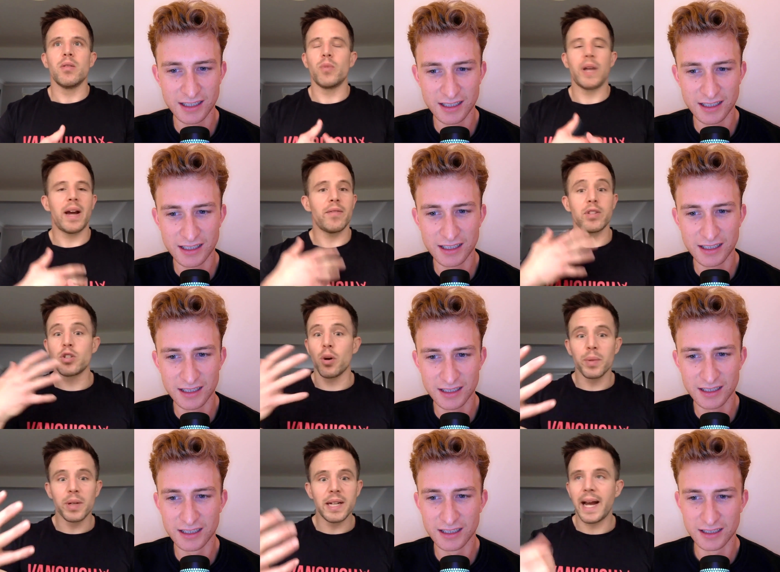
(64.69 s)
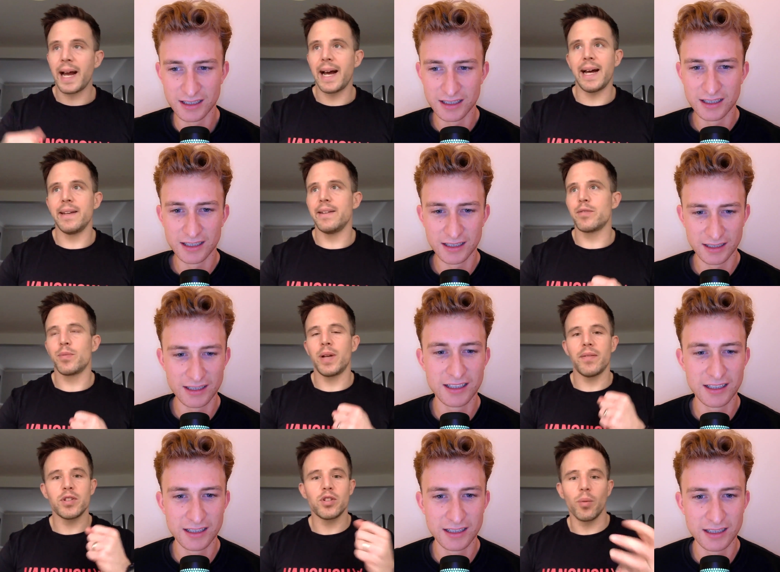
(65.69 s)
Speaker 1: We have a dominant hand, we
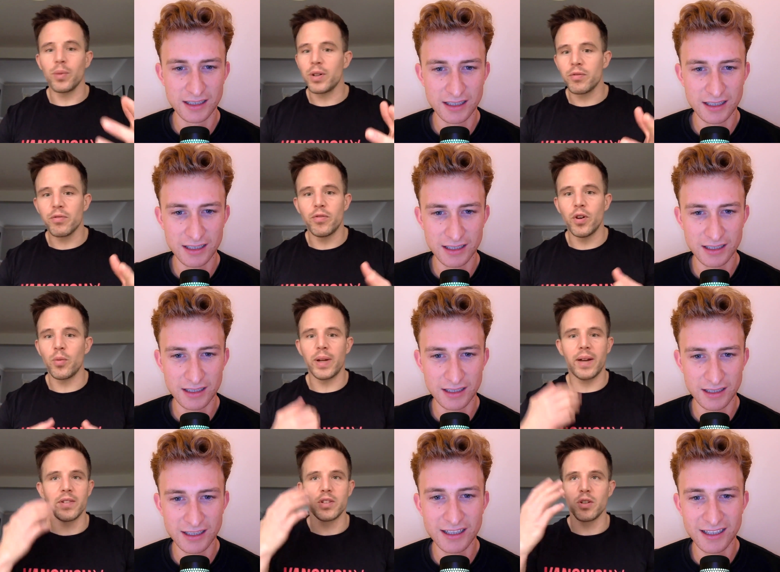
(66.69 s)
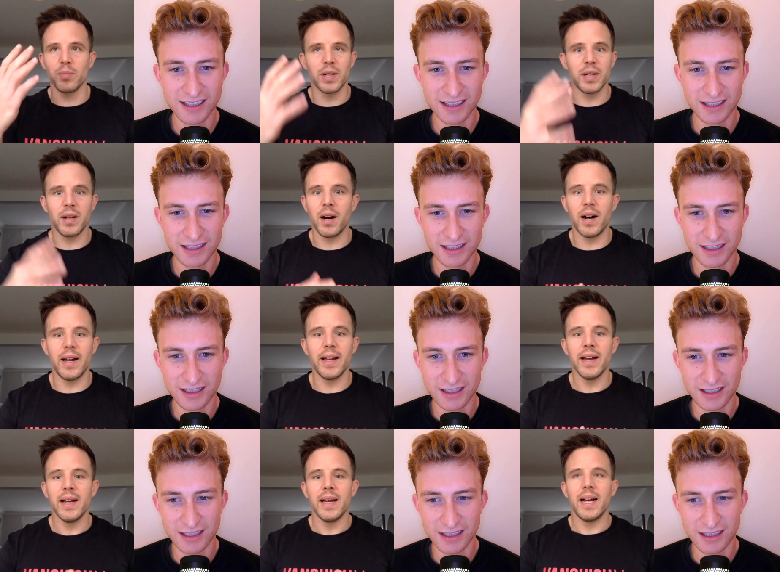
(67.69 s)
have a dominant foot, we have a dominant eye,
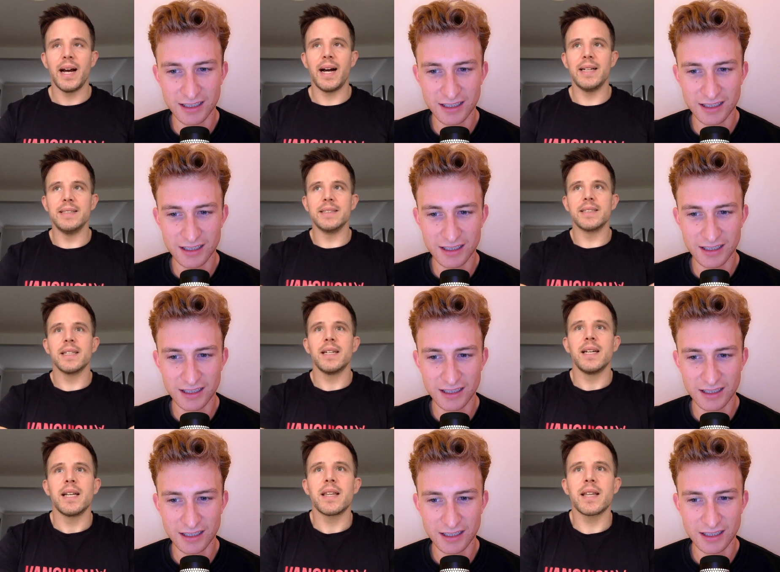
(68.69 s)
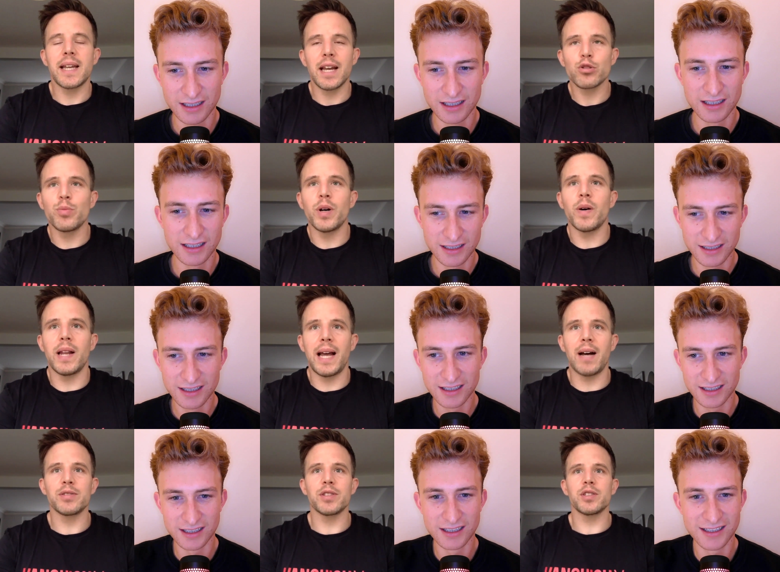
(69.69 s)
and the kettlebell
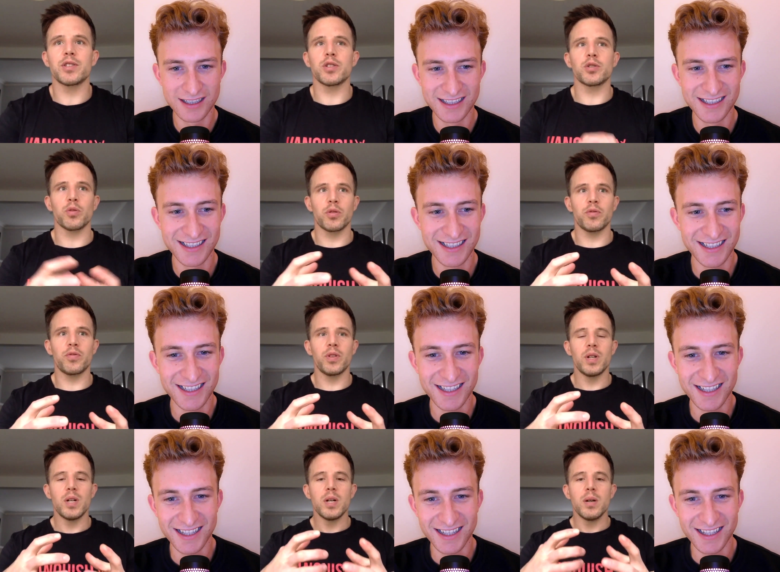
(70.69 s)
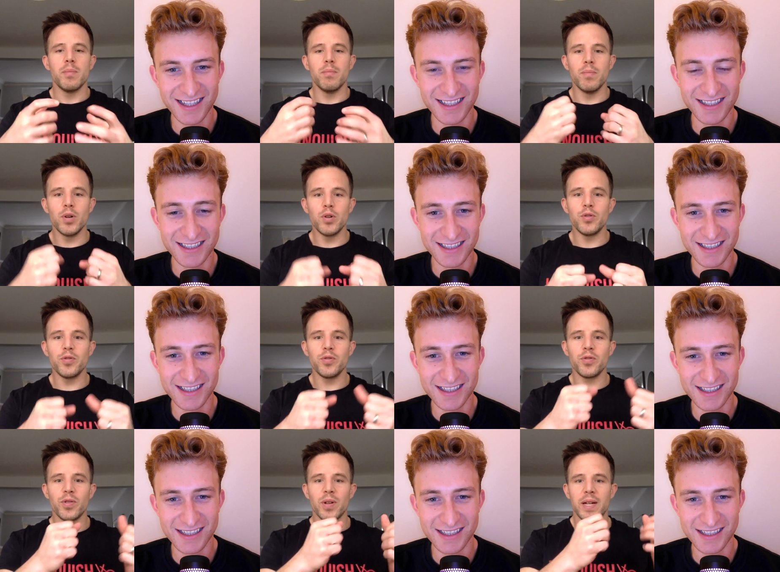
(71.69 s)
allows us to sort of
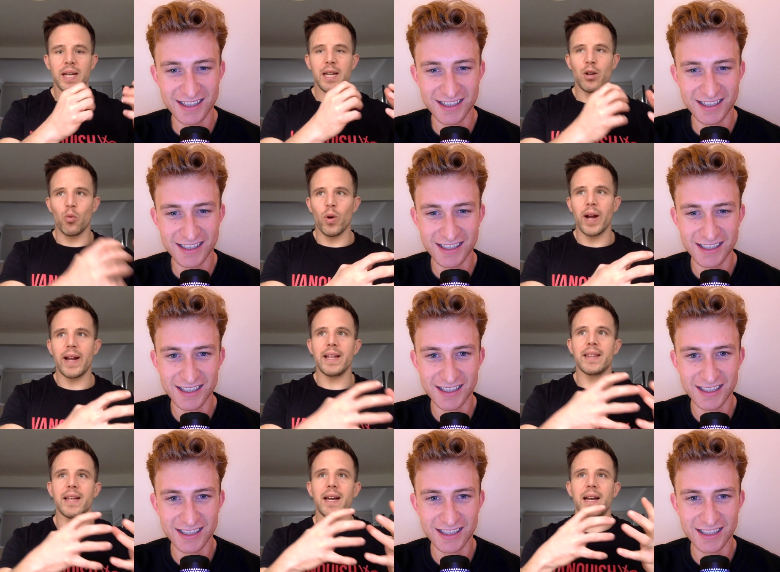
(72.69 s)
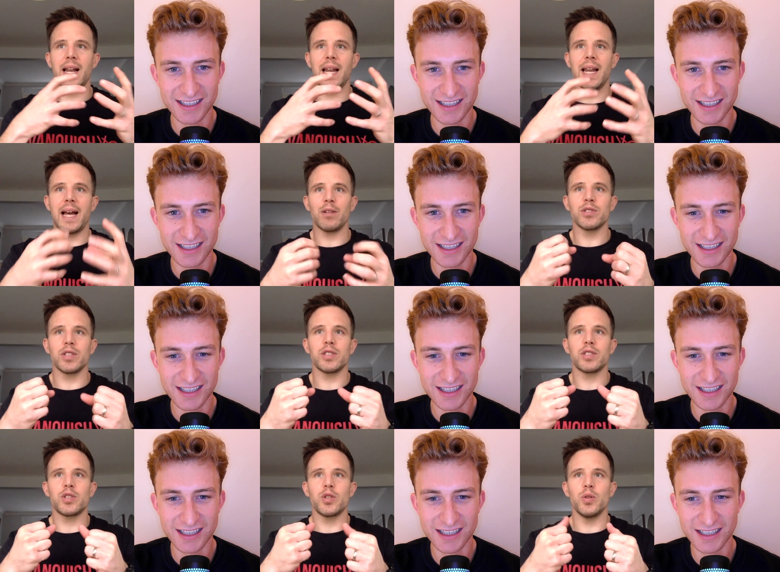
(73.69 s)
move in a way that allows
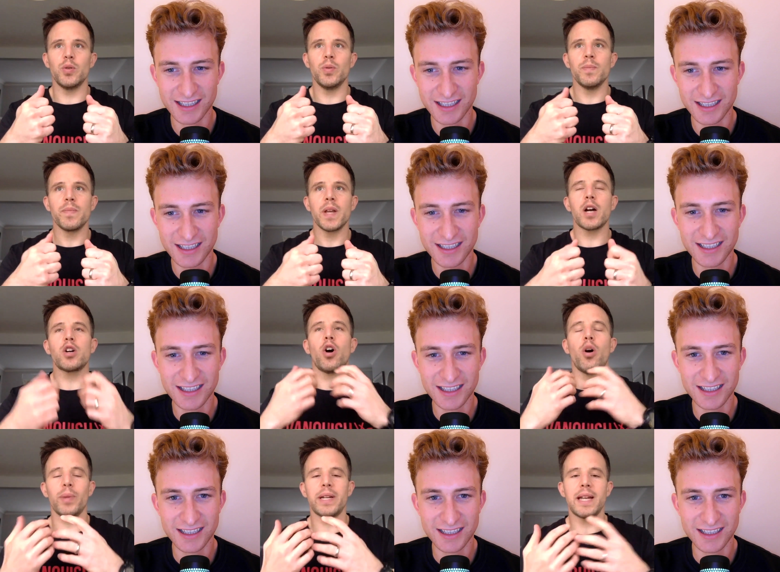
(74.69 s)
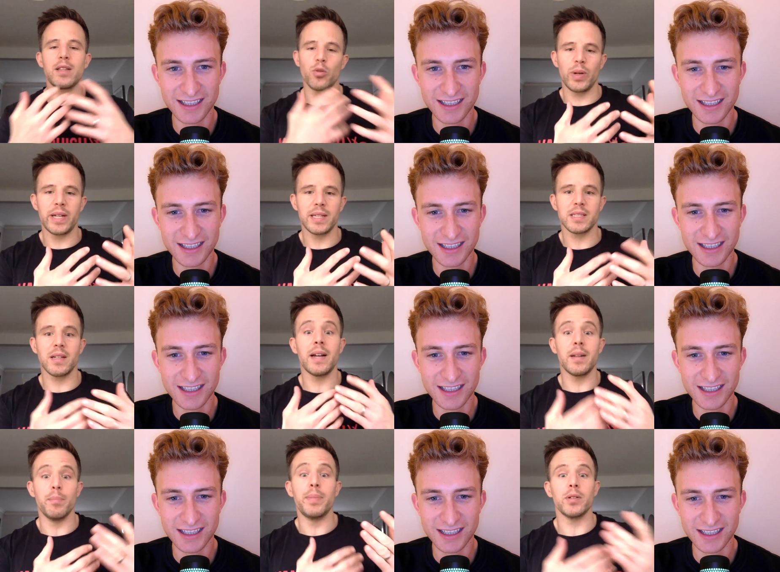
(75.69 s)
us to accommodate the weaker
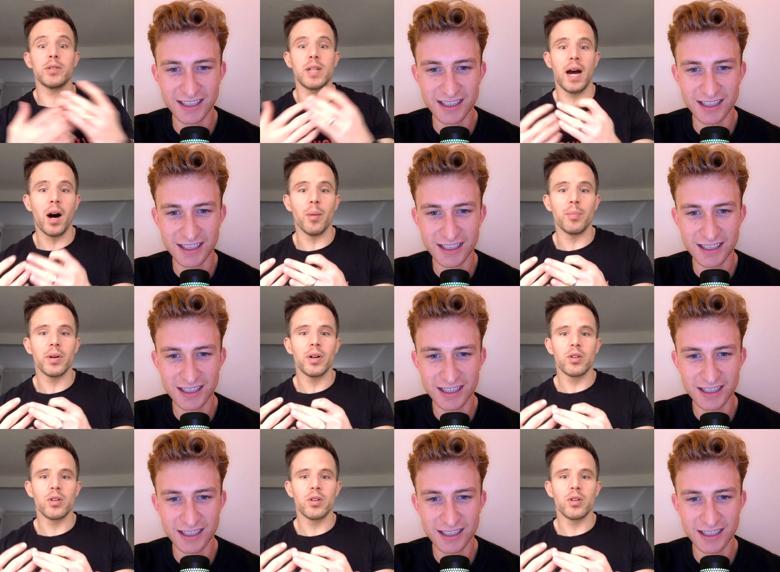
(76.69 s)
side and build it up